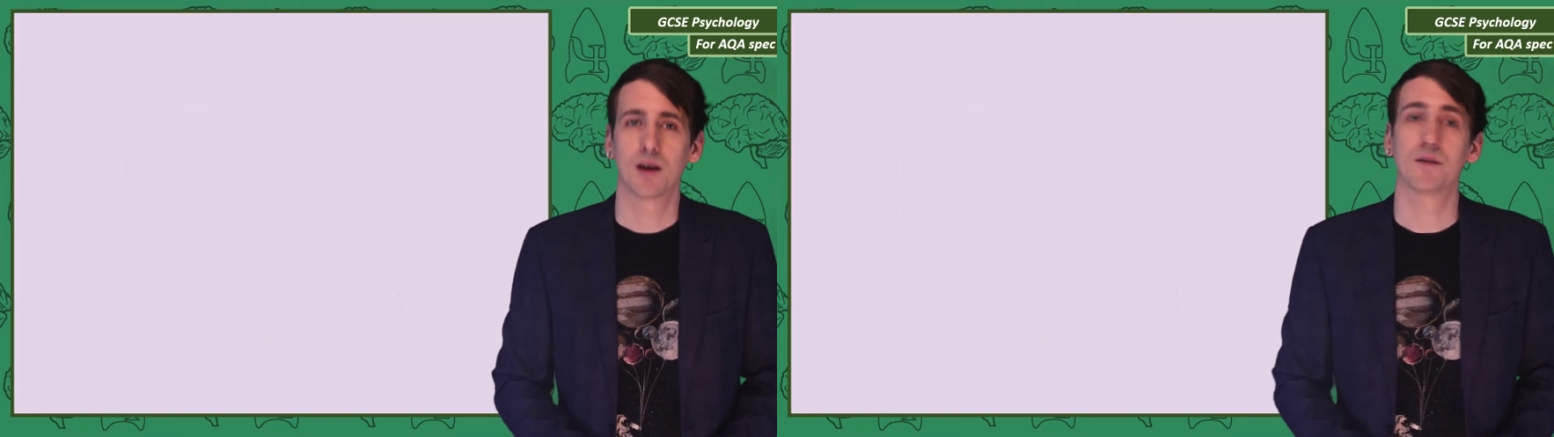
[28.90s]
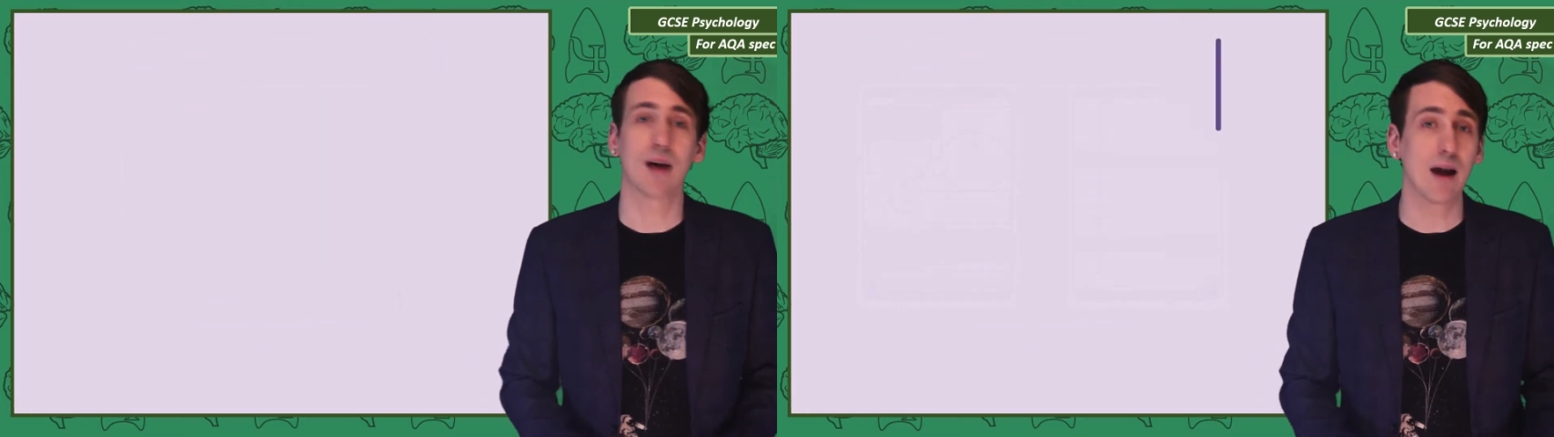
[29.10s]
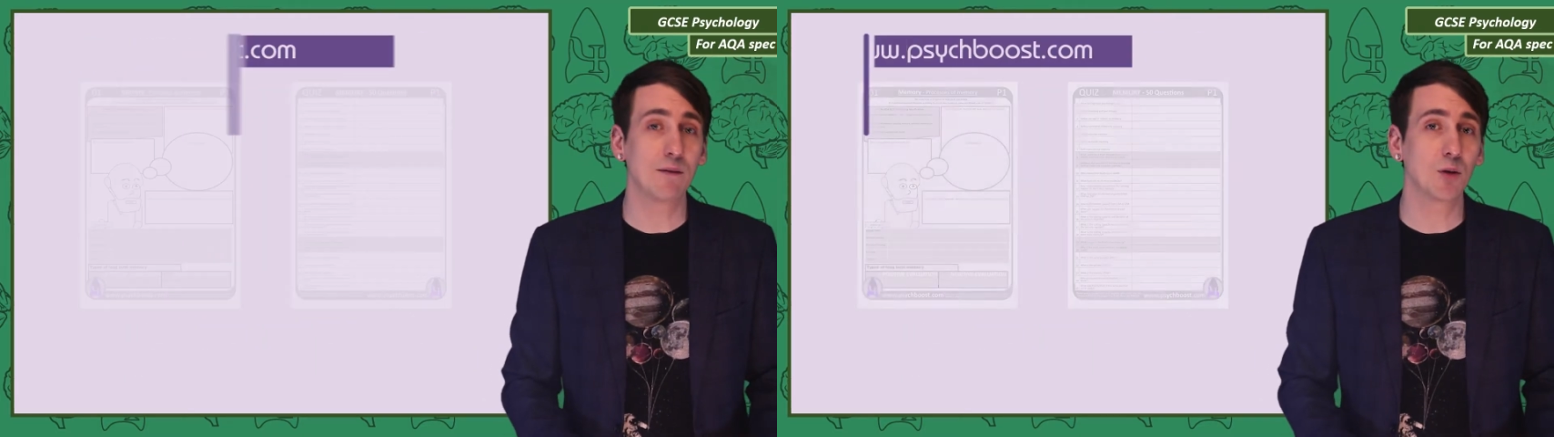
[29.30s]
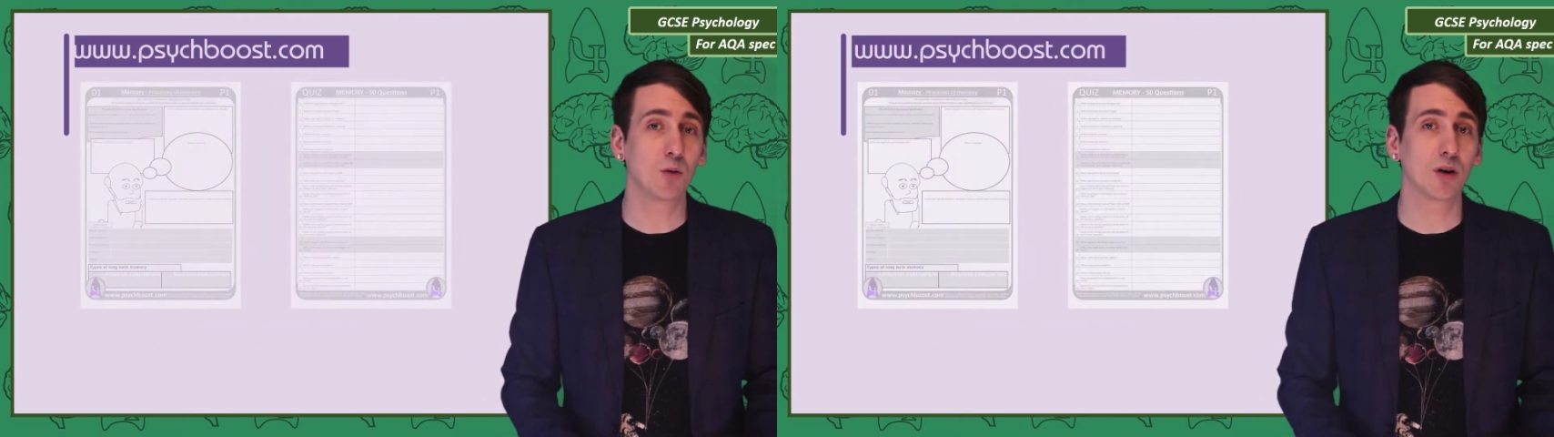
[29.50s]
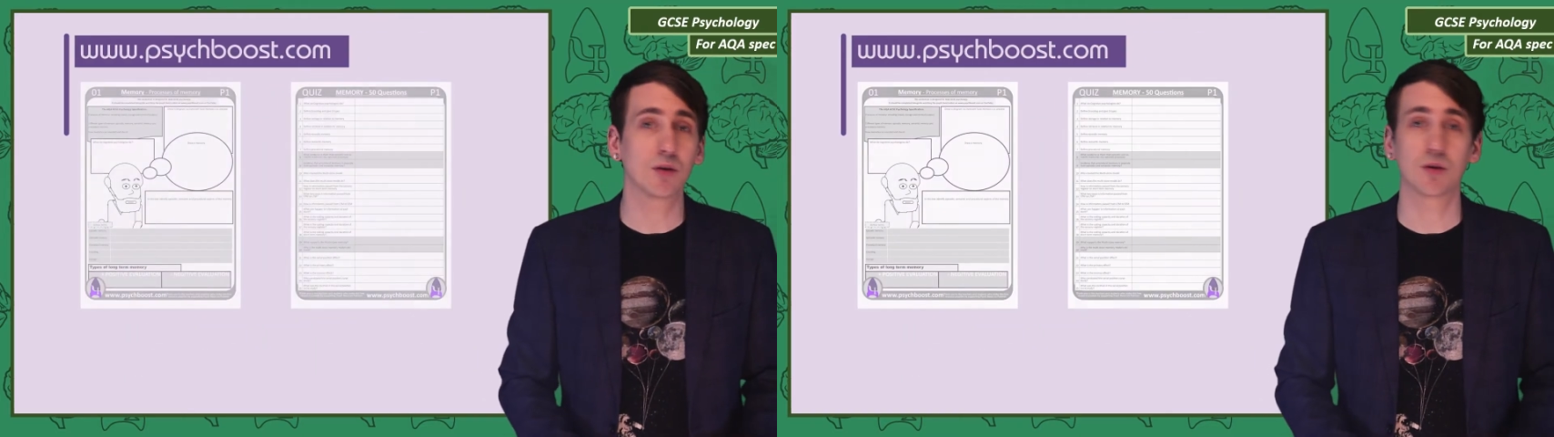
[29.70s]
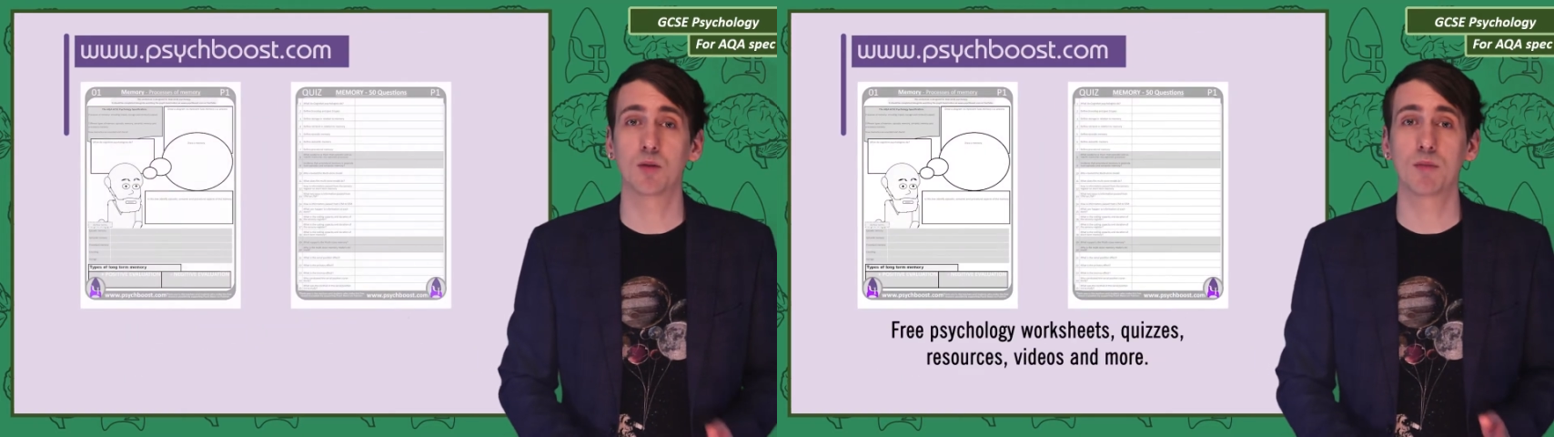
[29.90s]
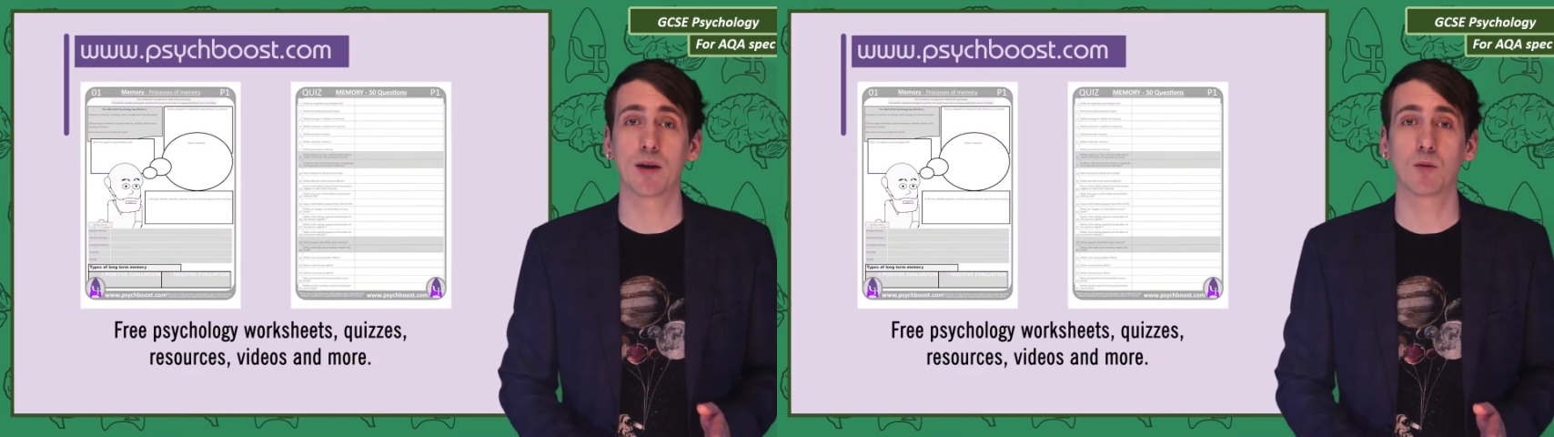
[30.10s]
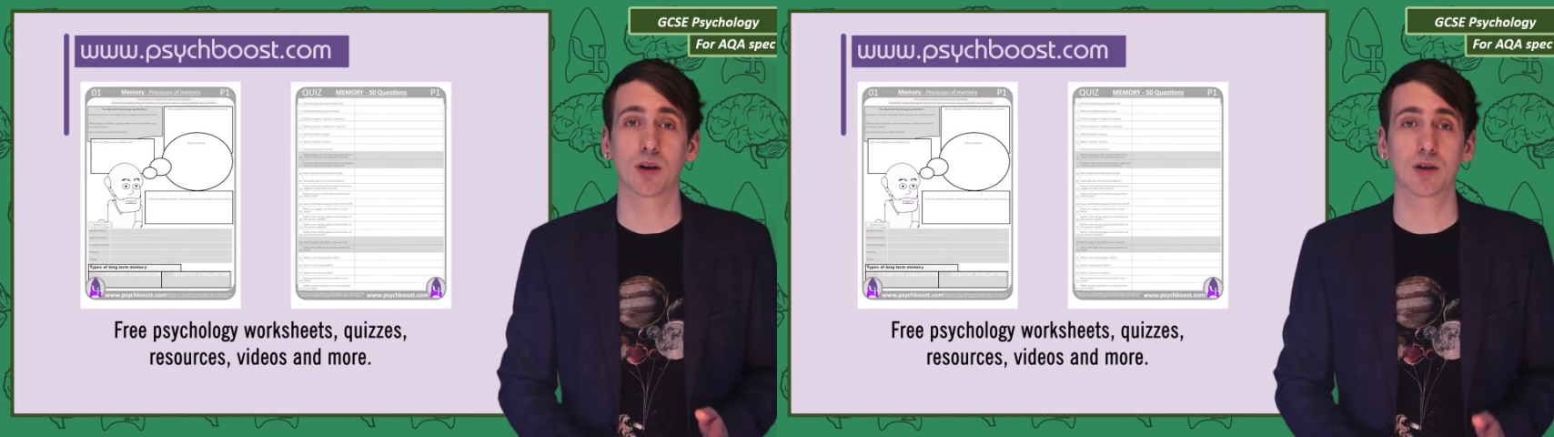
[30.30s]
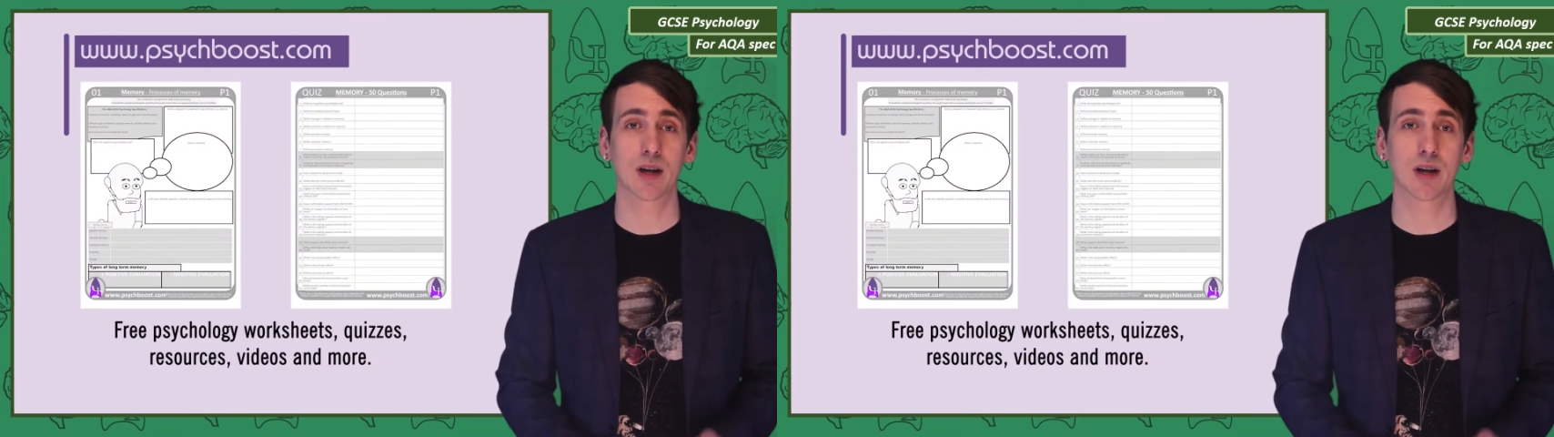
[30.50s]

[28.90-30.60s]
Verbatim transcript: For everyone, you may want to